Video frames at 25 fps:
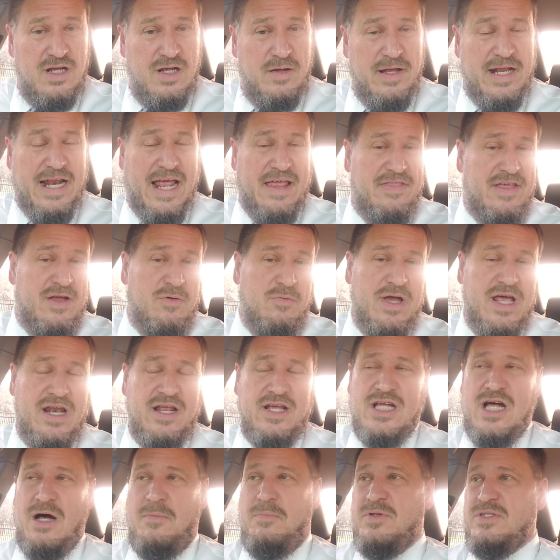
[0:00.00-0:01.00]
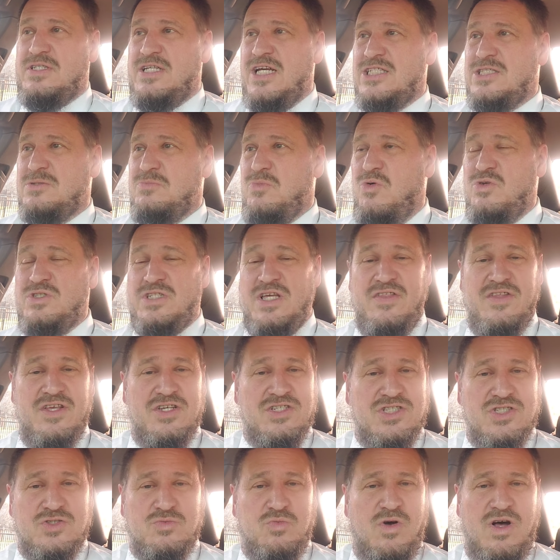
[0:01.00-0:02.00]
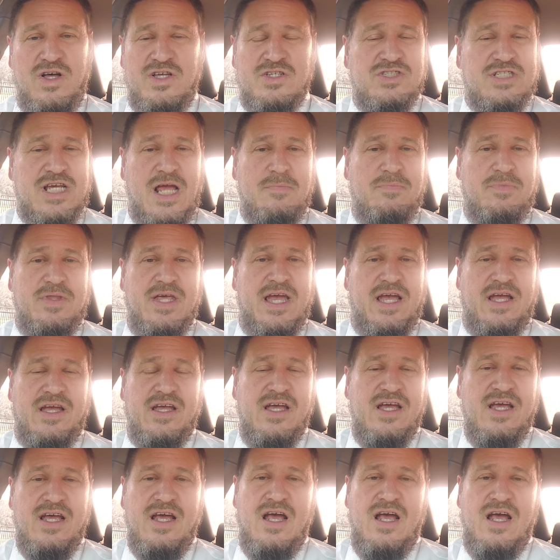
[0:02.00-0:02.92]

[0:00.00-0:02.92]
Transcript: And I think we had a couple of testimonies on this as well. The same thing.